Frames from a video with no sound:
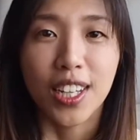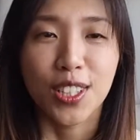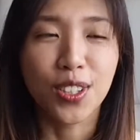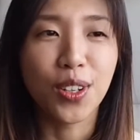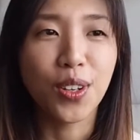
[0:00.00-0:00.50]

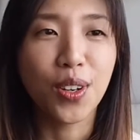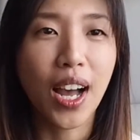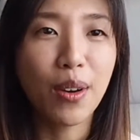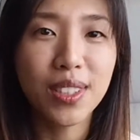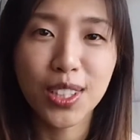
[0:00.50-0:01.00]
so
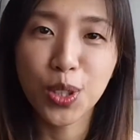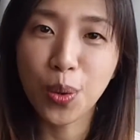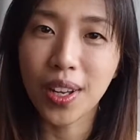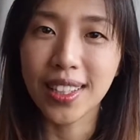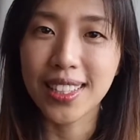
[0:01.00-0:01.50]
I was actually
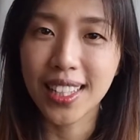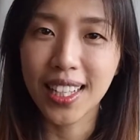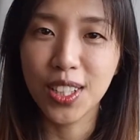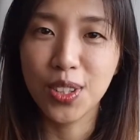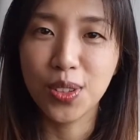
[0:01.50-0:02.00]
quite
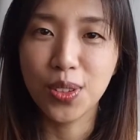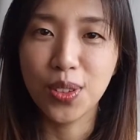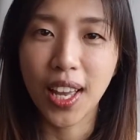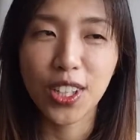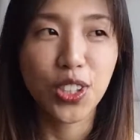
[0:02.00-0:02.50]
excited to
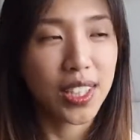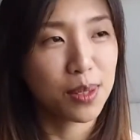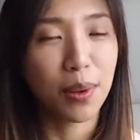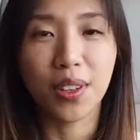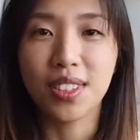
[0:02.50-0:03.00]
actually
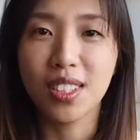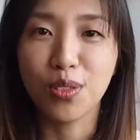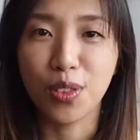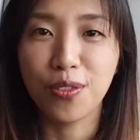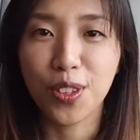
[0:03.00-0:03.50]
experience this
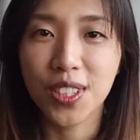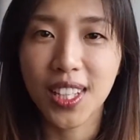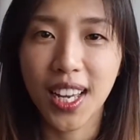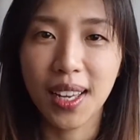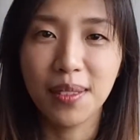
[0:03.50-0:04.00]
for the first
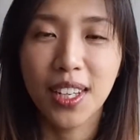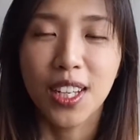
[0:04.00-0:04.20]
time.